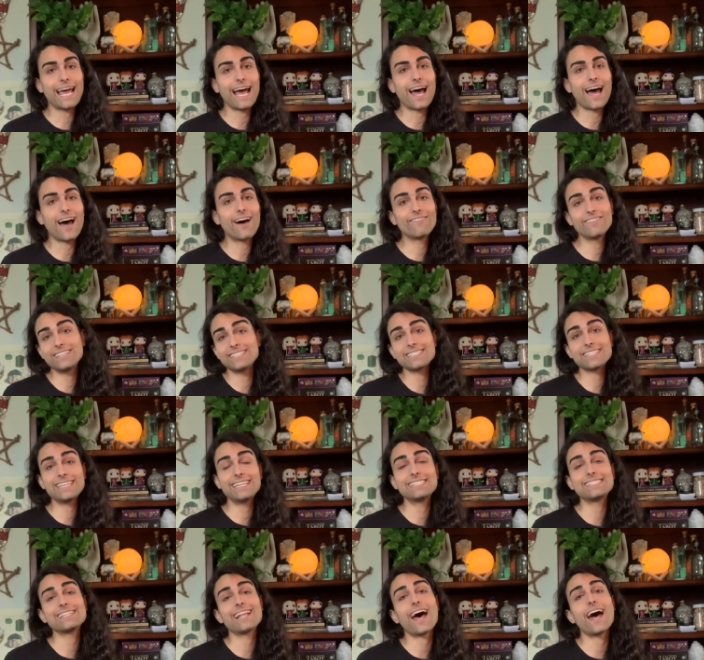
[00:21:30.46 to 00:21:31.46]

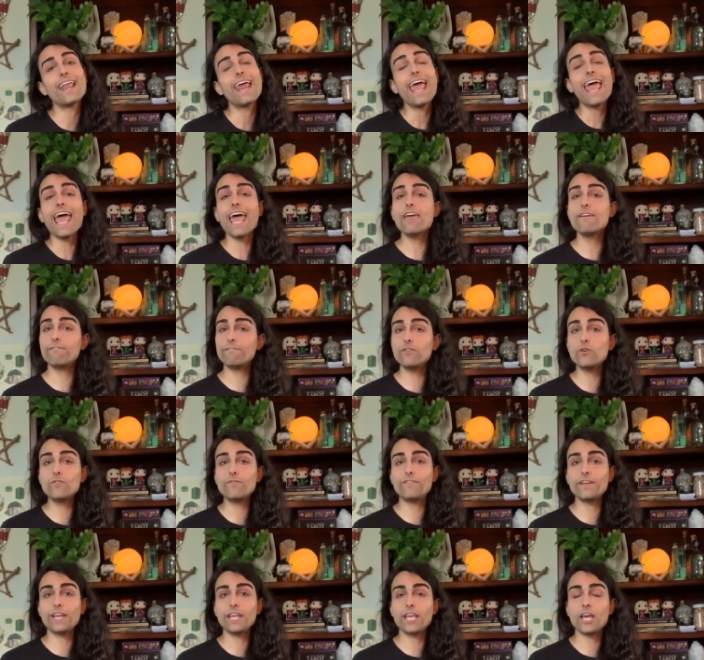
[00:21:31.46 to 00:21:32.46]
obviously is not a full
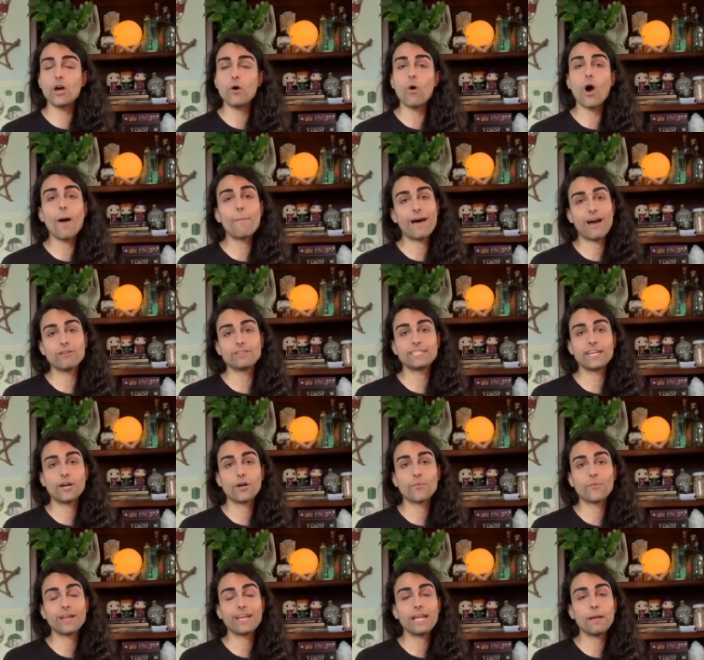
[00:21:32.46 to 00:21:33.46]
video about
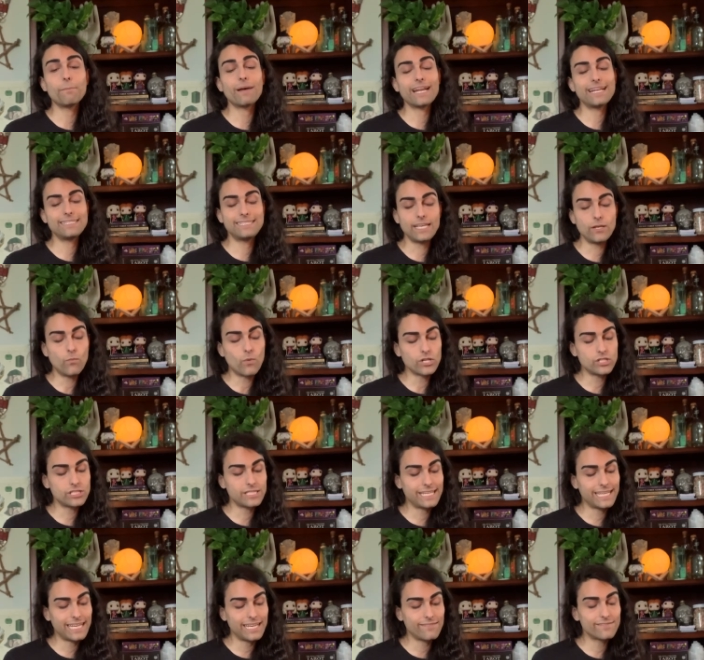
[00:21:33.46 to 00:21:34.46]
tarot reading, but I did want
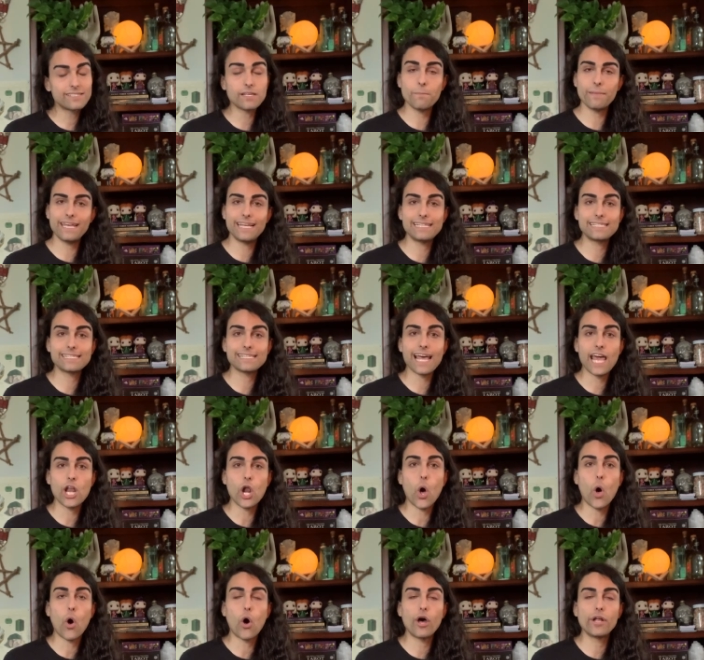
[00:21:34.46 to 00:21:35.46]
to give some
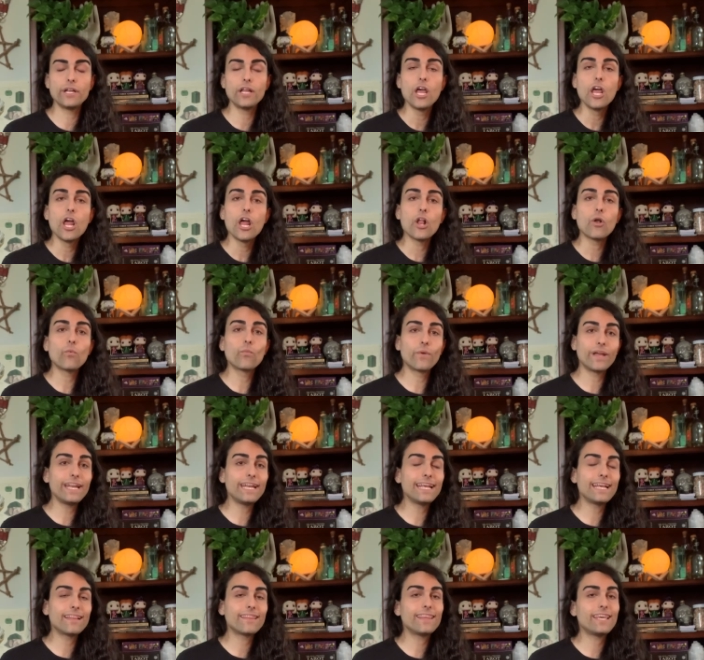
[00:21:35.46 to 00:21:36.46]
insight on
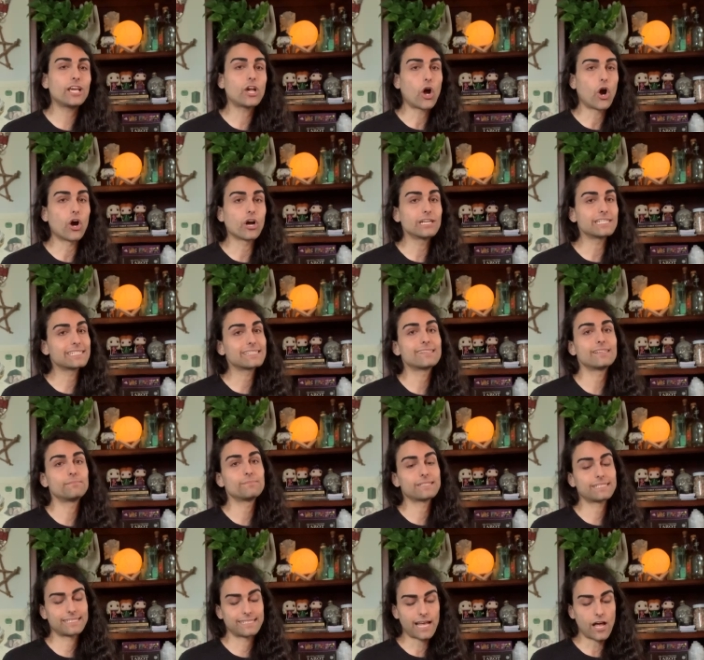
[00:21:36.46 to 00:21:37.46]
reading the cards
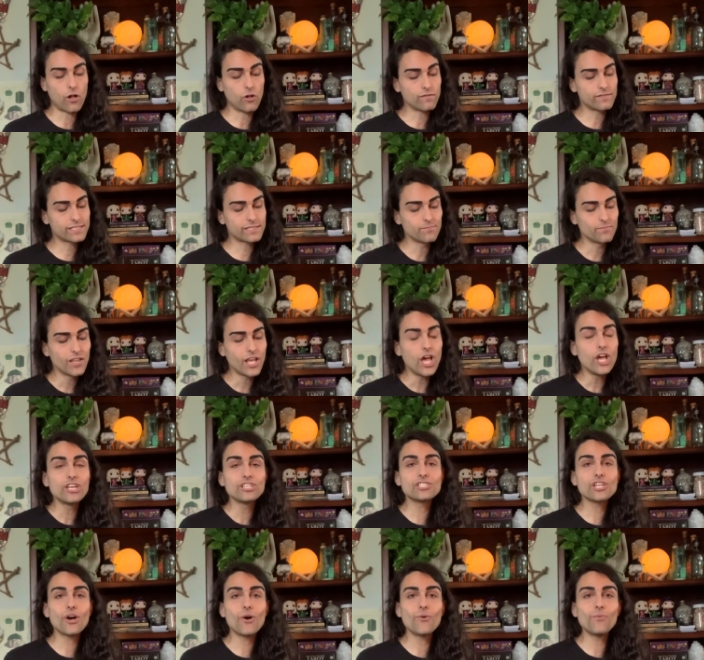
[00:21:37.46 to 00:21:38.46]
themselves.
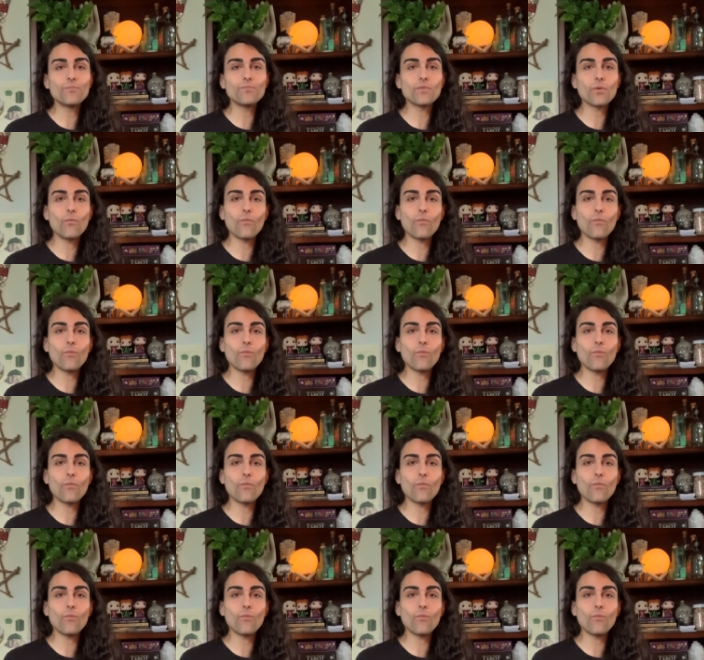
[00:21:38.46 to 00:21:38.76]
So